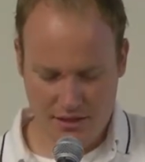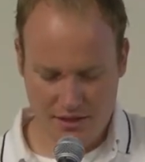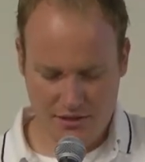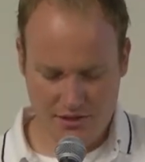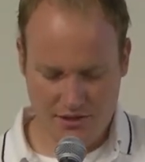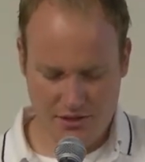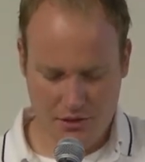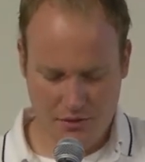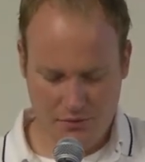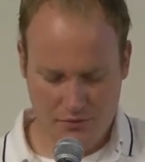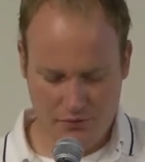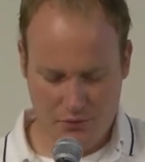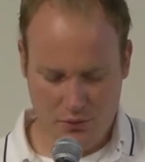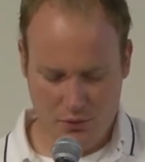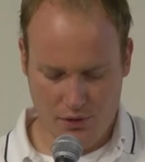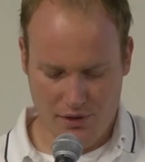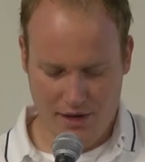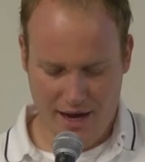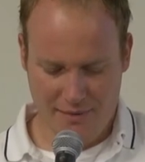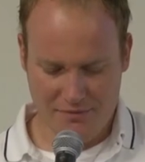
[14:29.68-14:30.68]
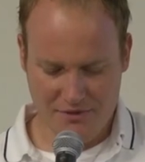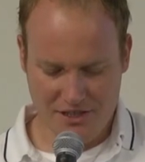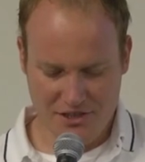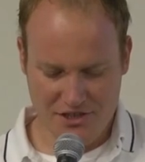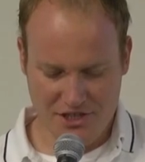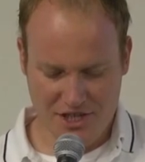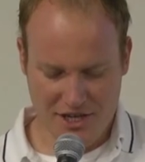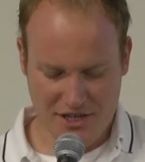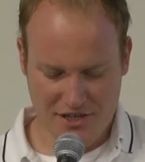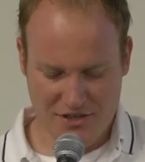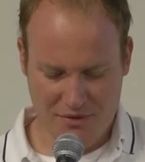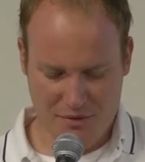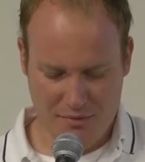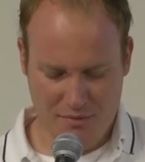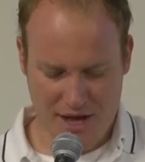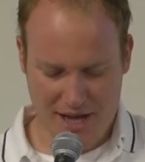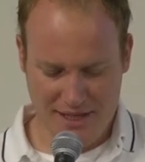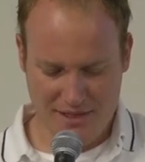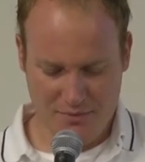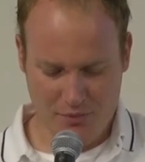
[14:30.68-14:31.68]
So for app.js with
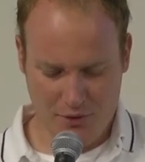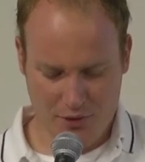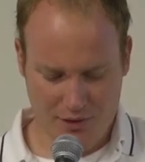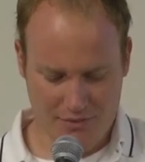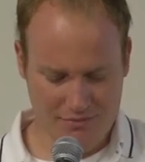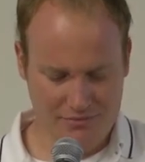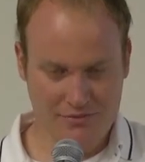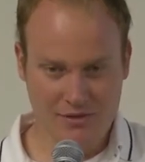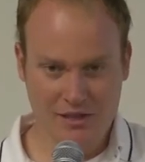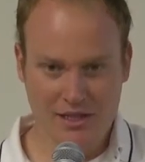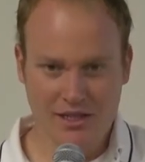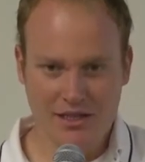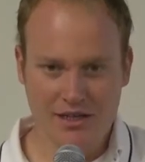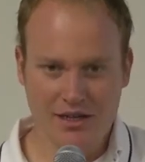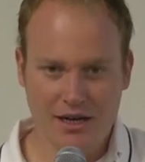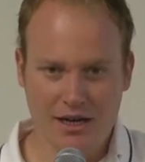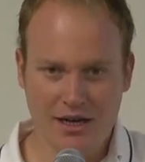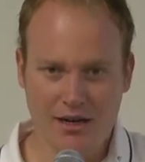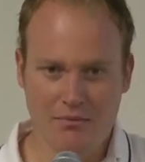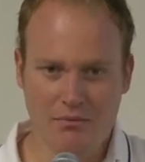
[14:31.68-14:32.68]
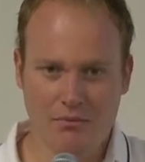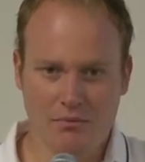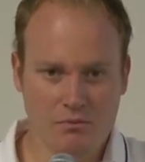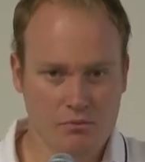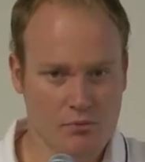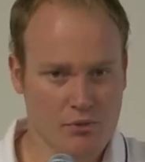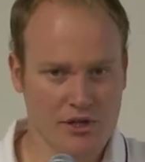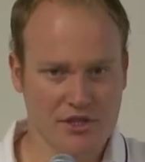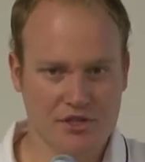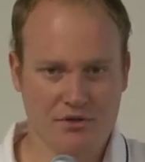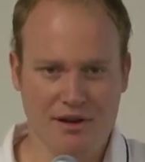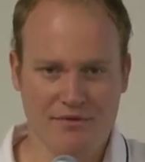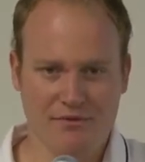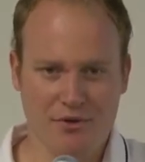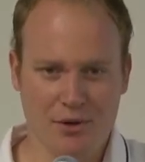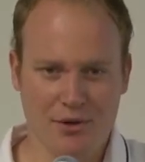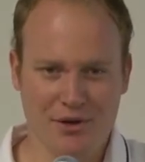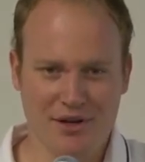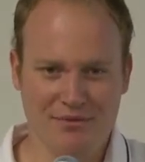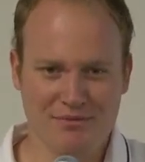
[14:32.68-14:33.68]
Passport, pretty
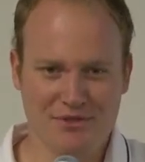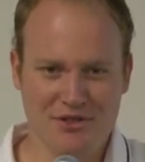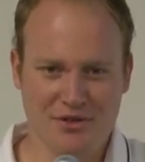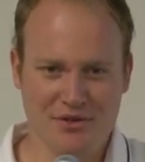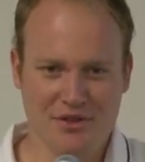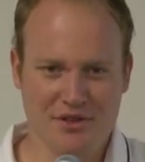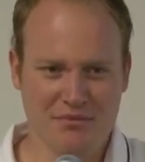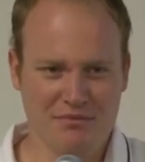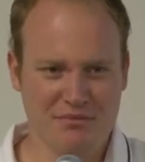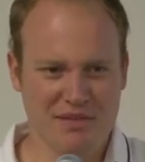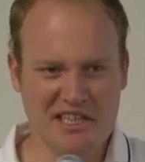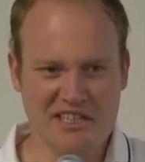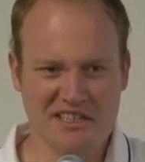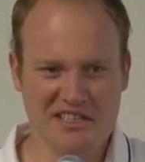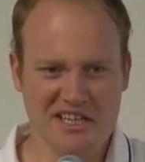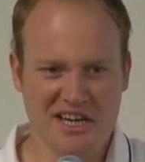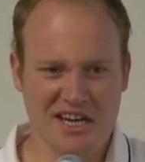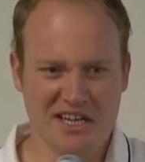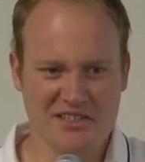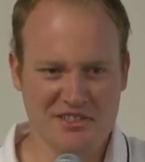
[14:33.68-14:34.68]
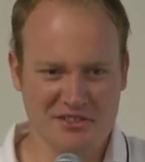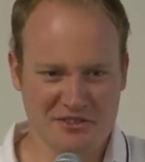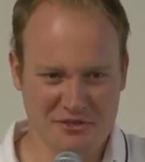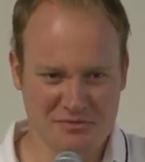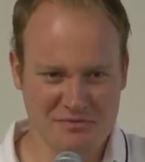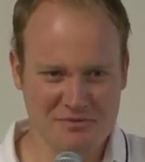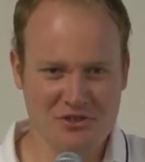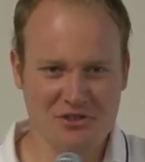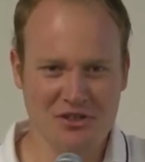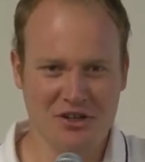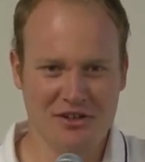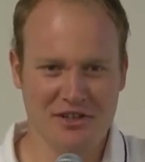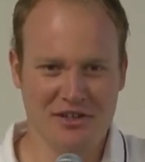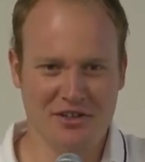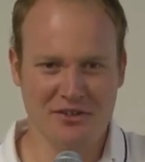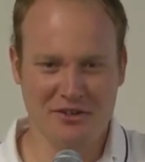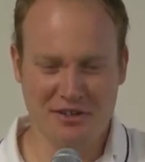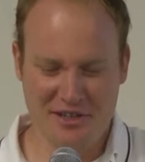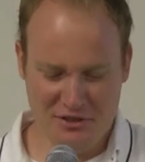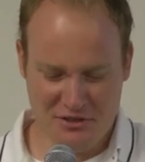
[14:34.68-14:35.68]
straightforward. I'm sure the mean guys will talk
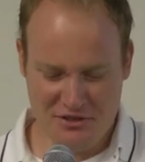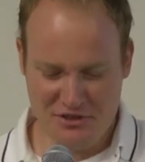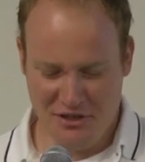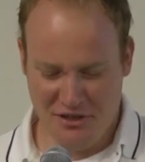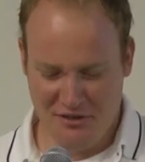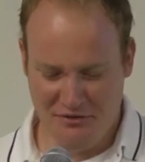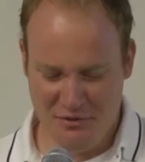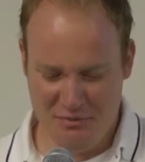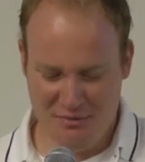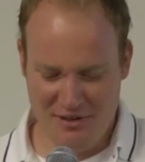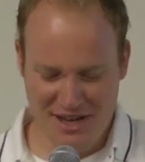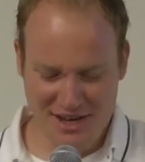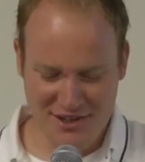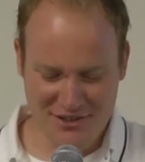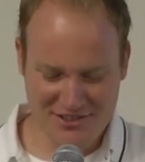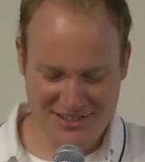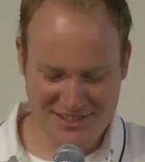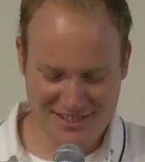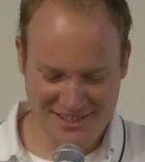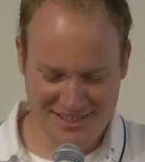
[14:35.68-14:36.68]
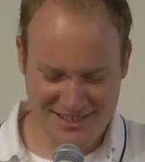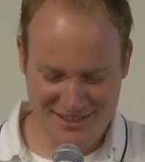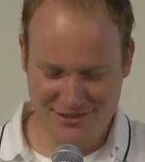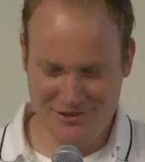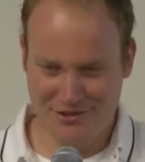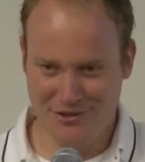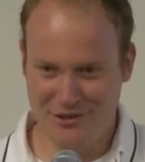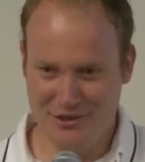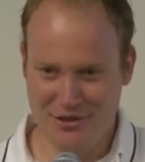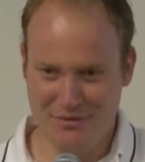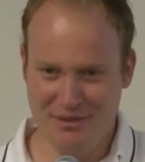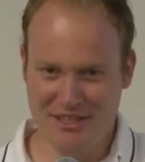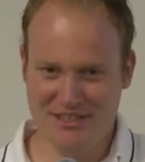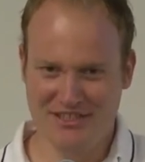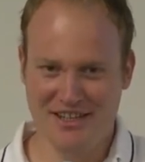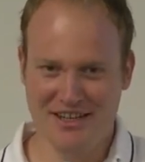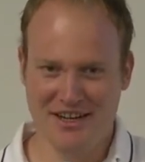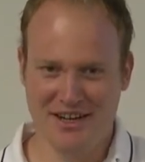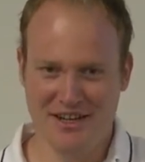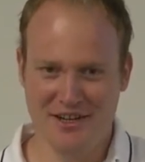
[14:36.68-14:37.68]
your ears off about, or the
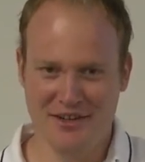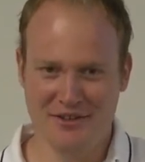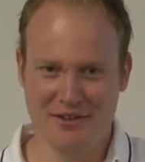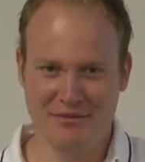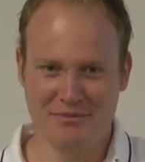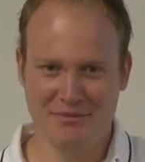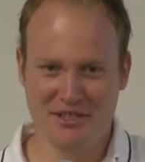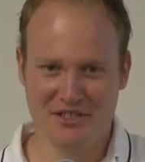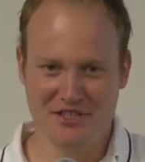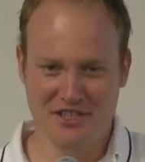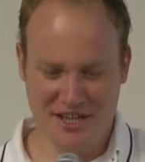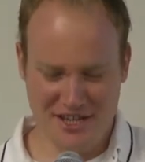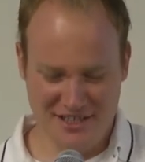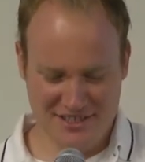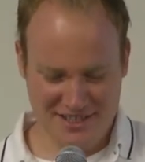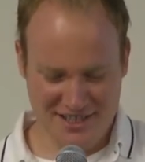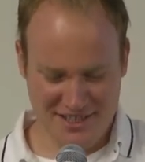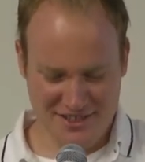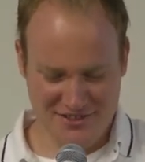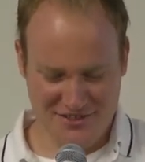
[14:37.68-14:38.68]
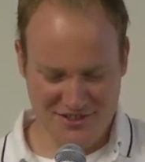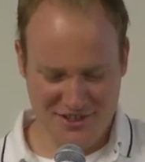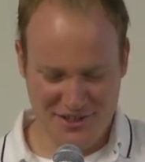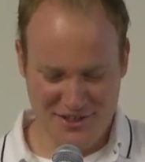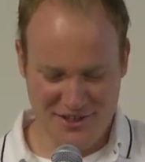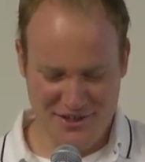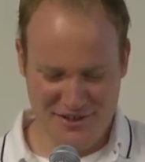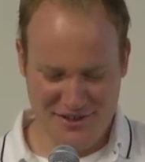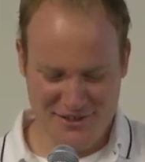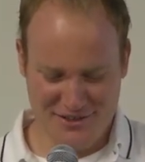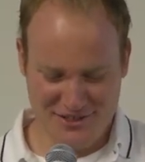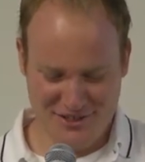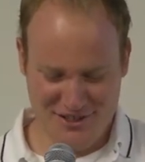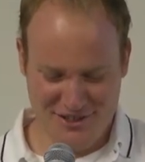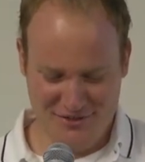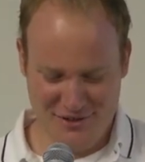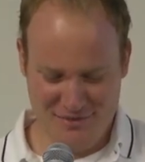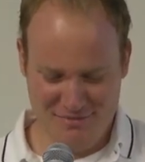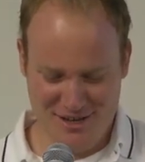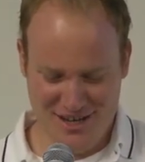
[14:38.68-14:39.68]
mean.io and mean.js guys will talk your ears
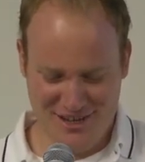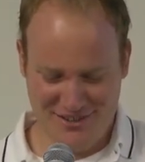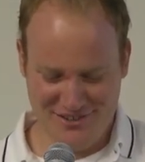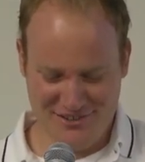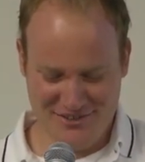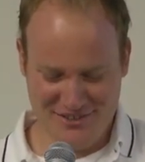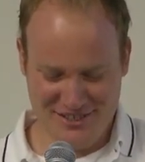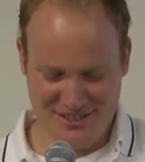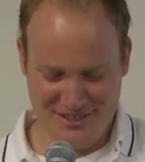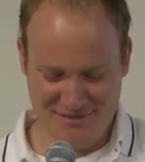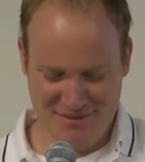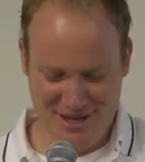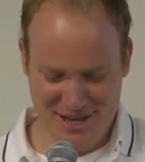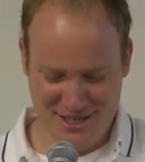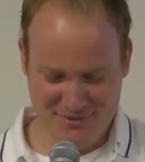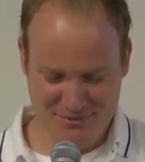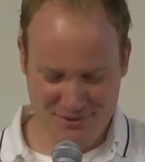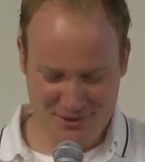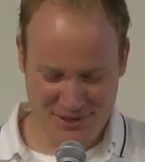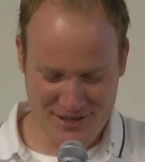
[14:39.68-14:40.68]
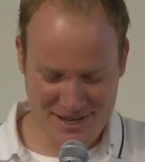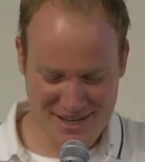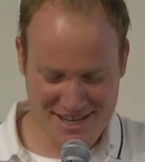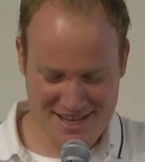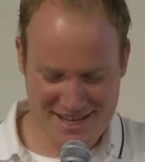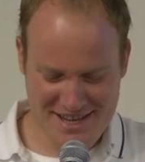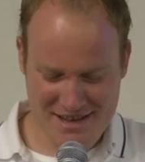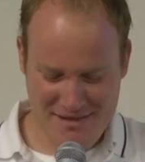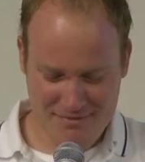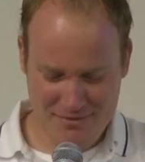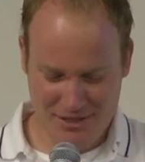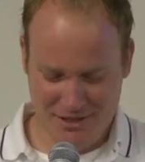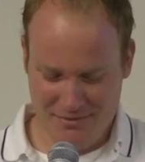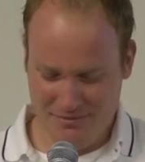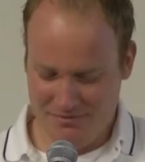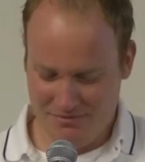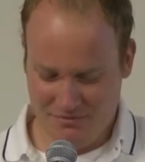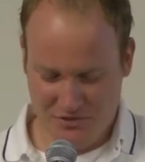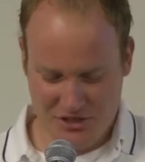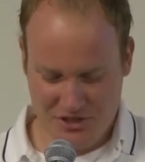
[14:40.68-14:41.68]
off about using Passport.
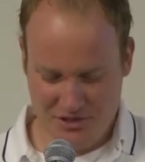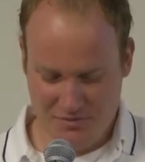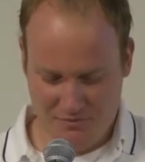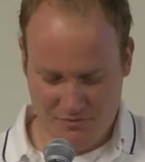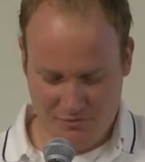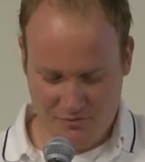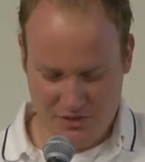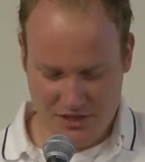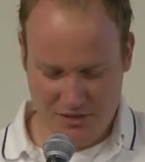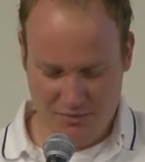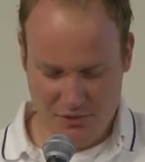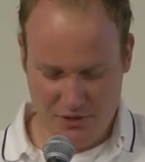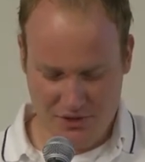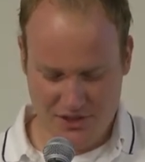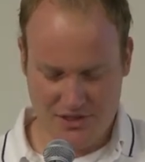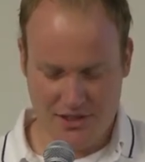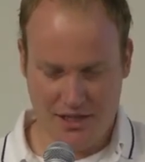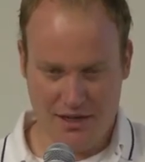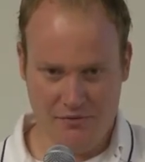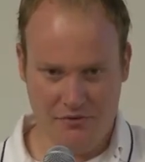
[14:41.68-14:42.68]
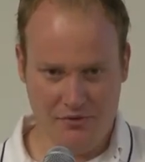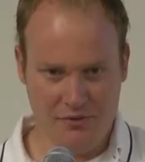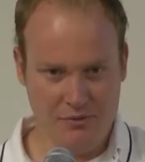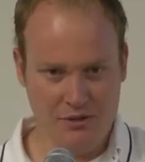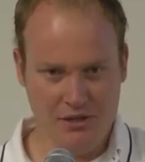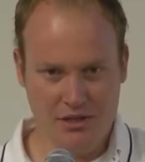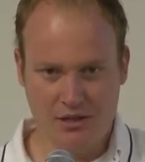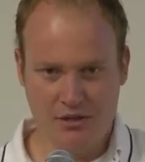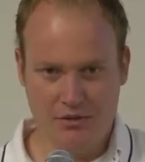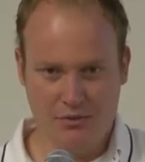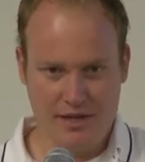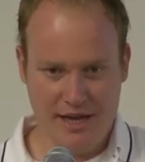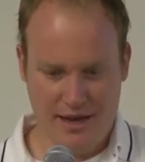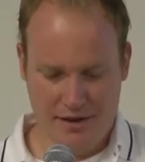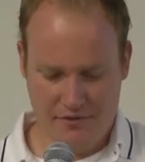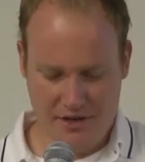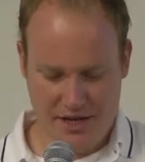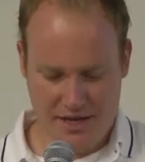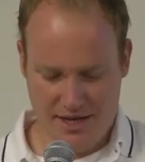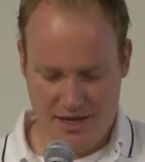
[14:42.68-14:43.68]
But just simple stuff. We
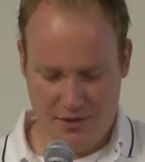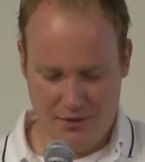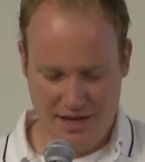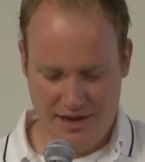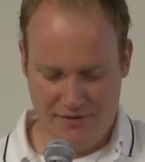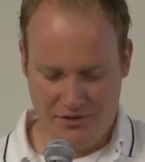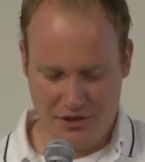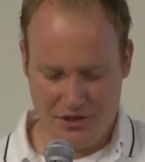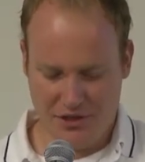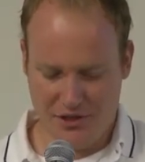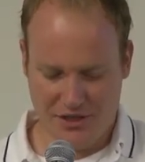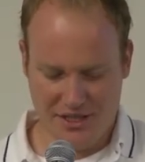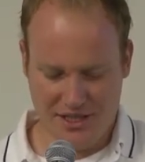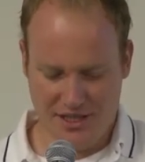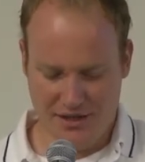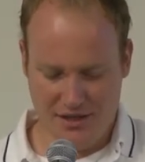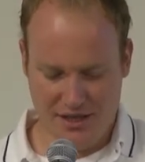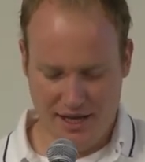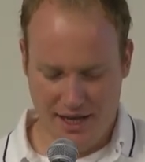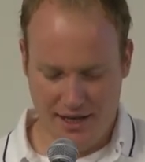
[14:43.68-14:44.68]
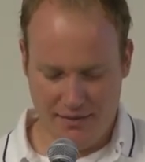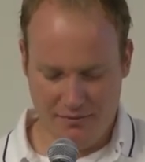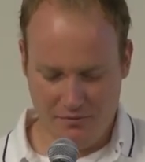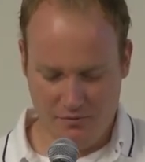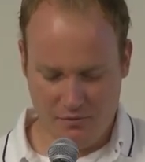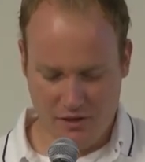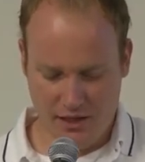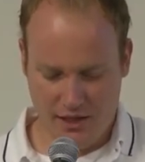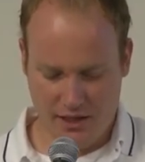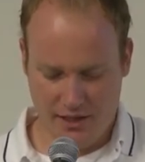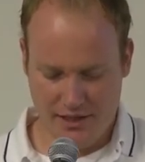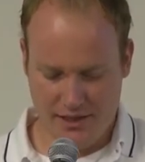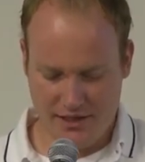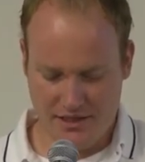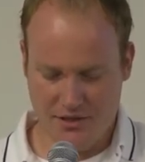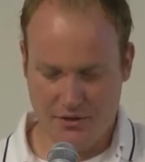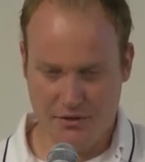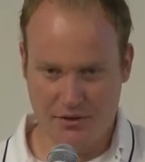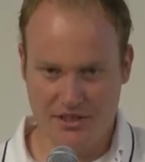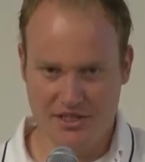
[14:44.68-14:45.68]
have a cookie
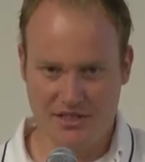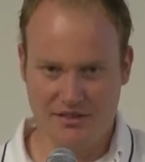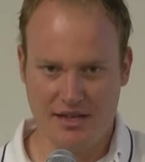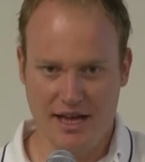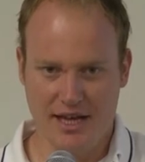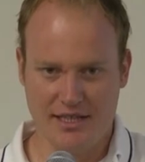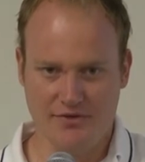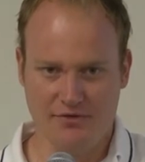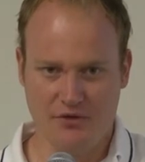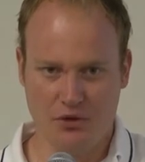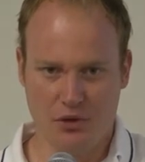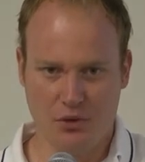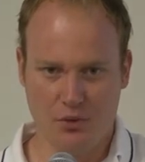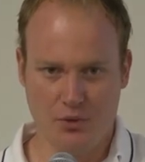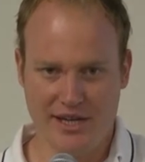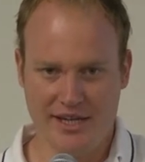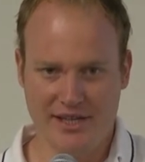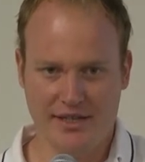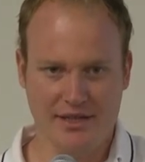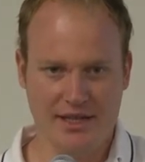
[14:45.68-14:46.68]
that's going to last for a week.